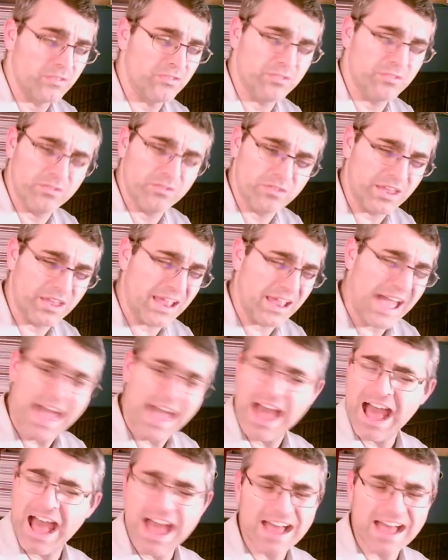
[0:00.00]
That
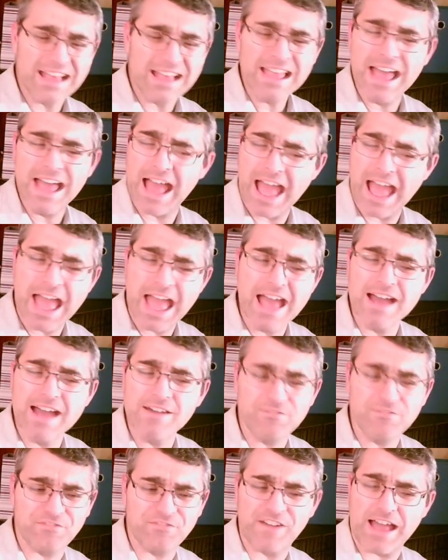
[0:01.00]
I
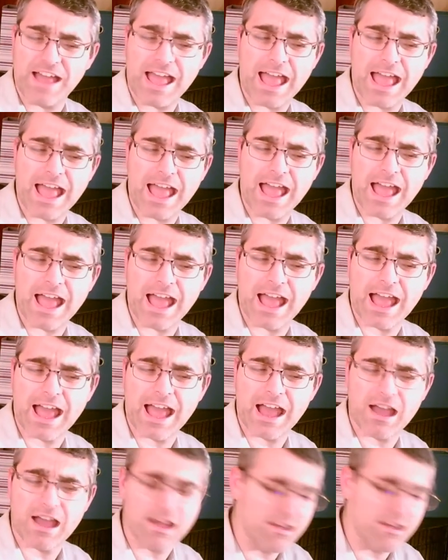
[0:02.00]
have
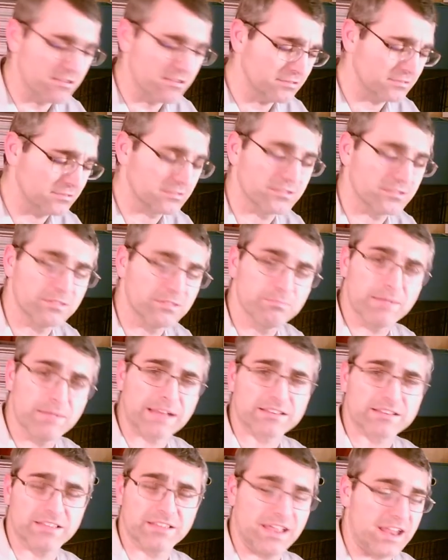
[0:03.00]
found.
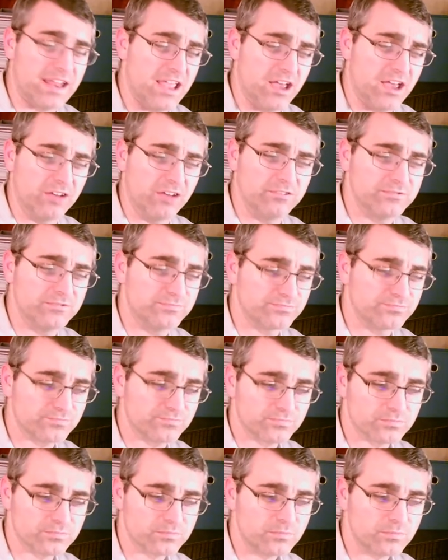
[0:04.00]
Back to that F.
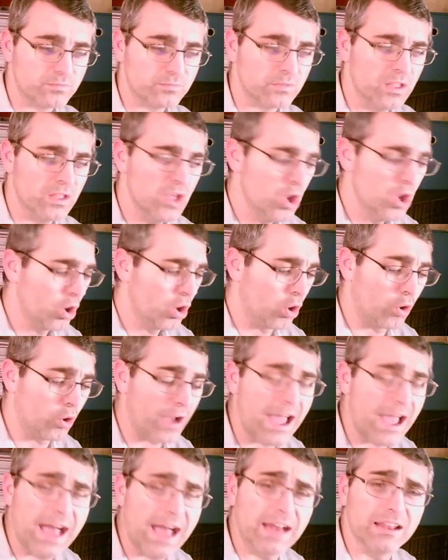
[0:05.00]
Oh,
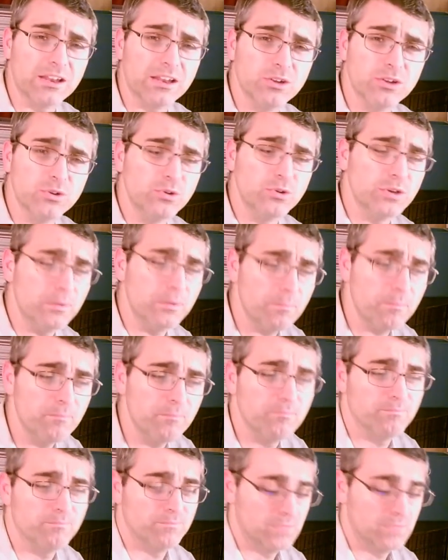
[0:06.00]
hallelujah.
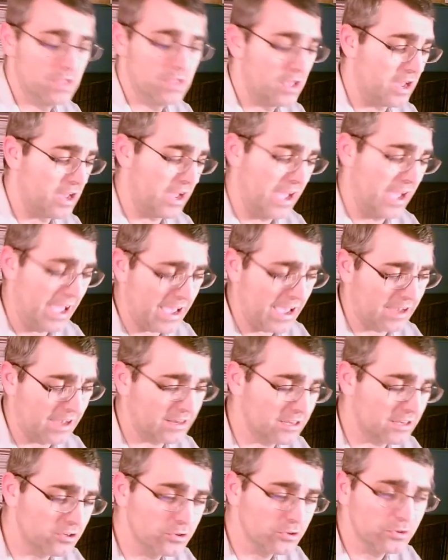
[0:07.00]

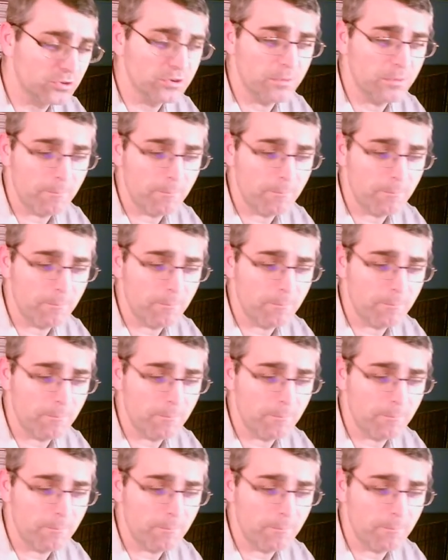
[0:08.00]
Hallelujah.